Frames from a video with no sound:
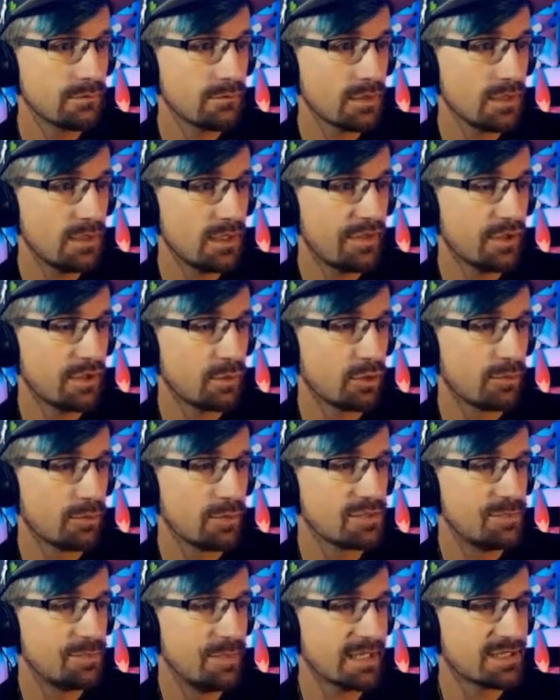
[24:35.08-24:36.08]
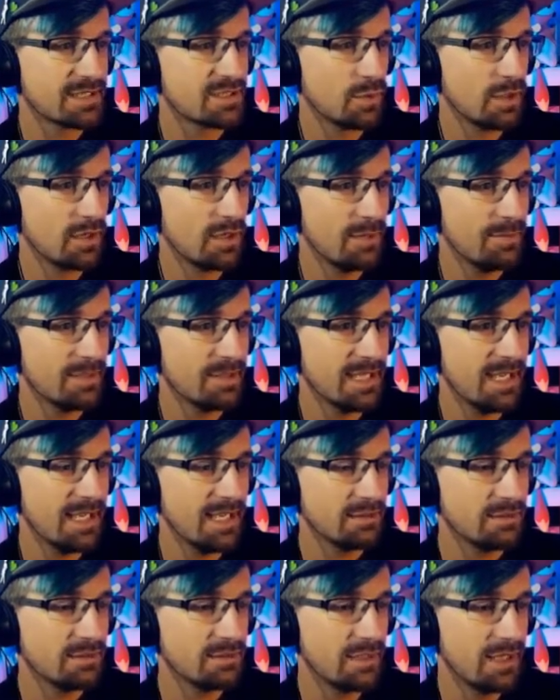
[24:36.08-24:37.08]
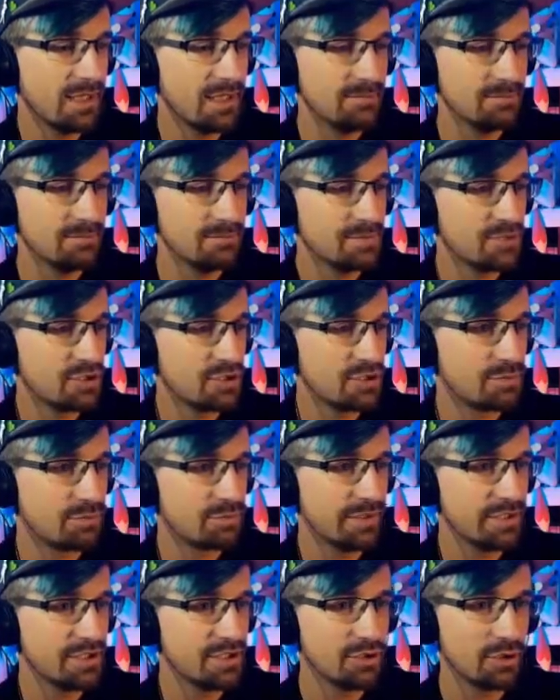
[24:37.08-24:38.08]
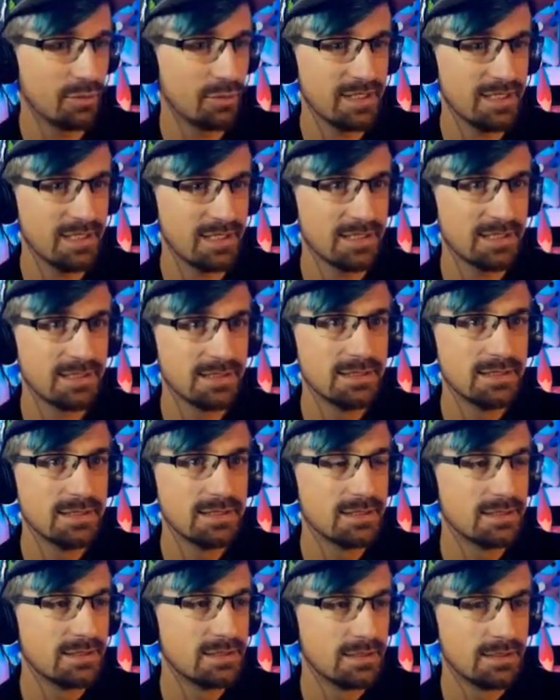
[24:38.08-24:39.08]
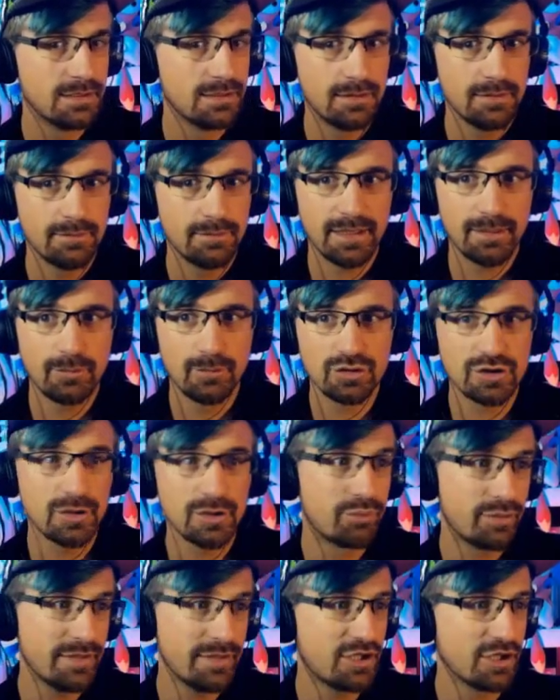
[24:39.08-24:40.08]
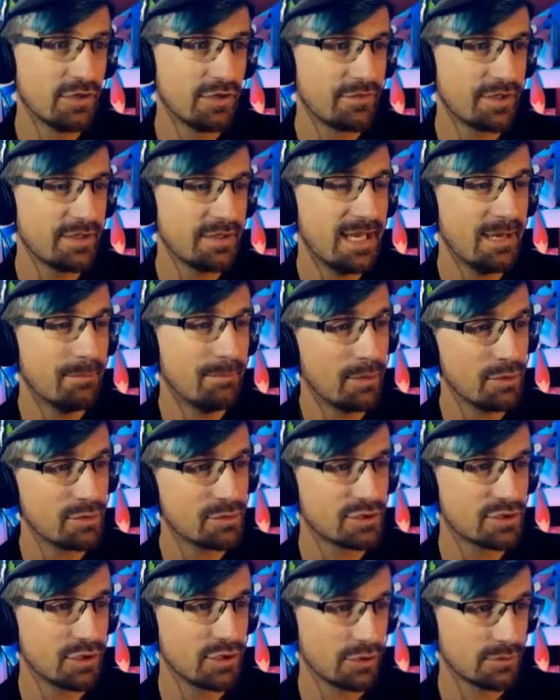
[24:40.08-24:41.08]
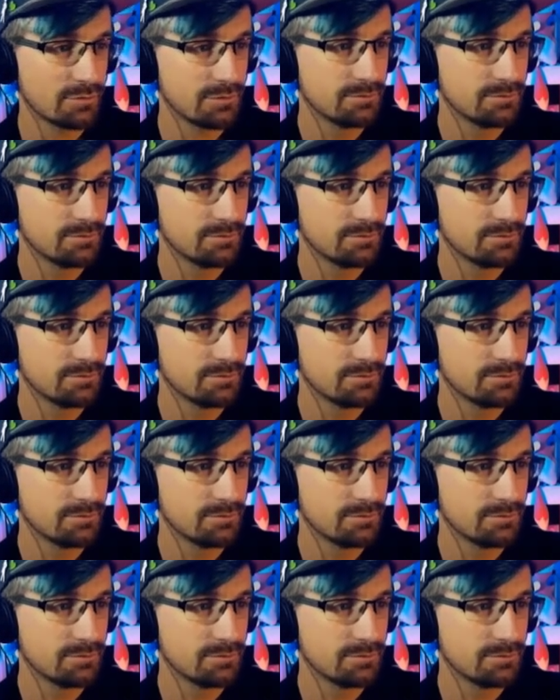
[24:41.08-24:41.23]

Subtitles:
I think we're almost back to where I began. I'm pretty sure we are. But I'm also pretty confident our boat's gone.